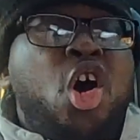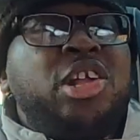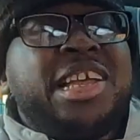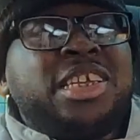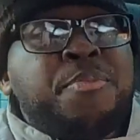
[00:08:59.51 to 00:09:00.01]

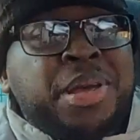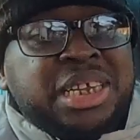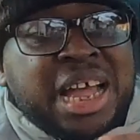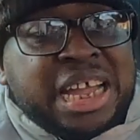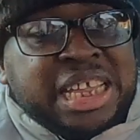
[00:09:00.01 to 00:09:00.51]
Unless the
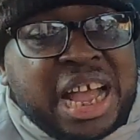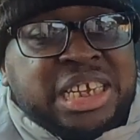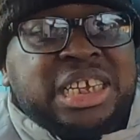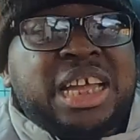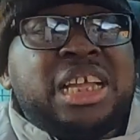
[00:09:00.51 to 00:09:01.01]
person had an
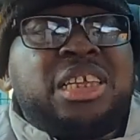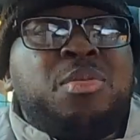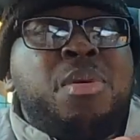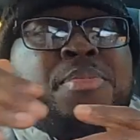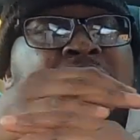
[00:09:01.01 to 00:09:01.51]
accident,
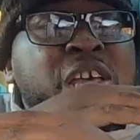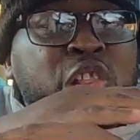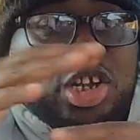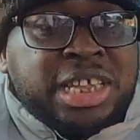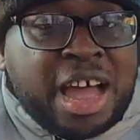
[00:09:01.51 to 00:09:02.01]
maybe he
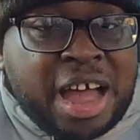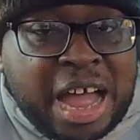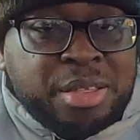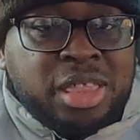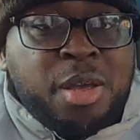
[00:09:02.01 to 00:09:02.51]
lost their,
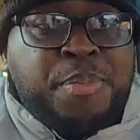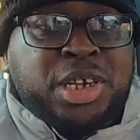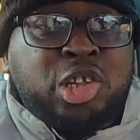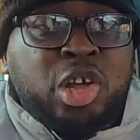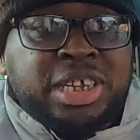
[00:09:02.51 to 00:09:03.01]
the
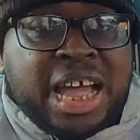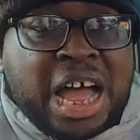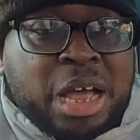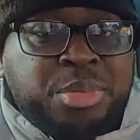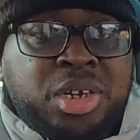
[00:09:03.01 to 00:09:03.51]
person lost their
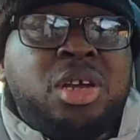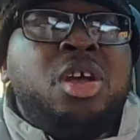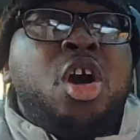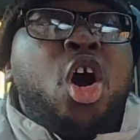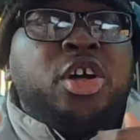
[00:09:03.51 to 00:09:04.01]
arms,
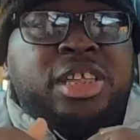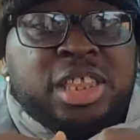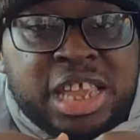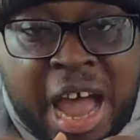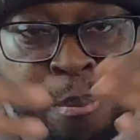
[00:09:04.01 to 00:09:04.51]
or they